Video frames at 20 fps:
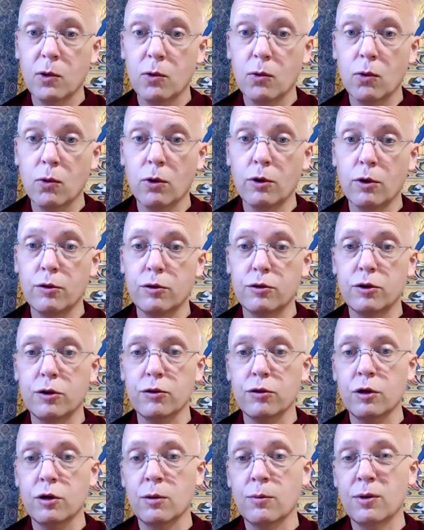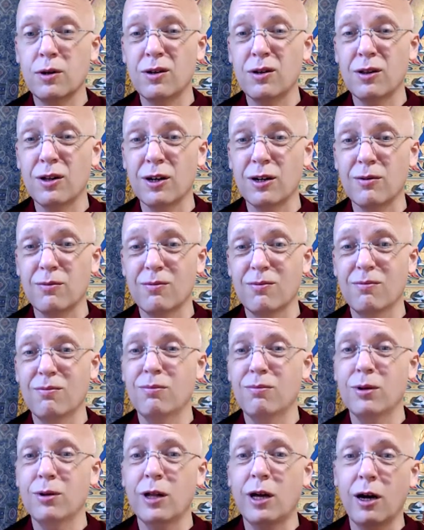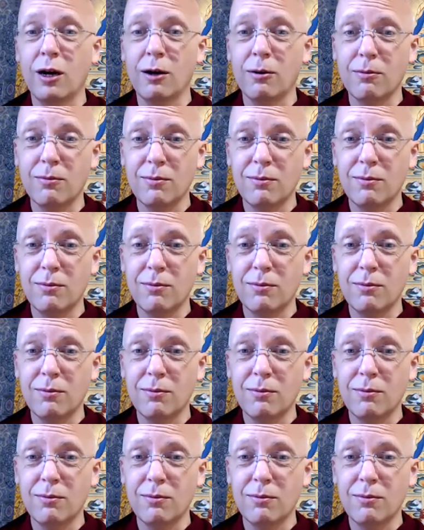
Or is it just going to be like blah?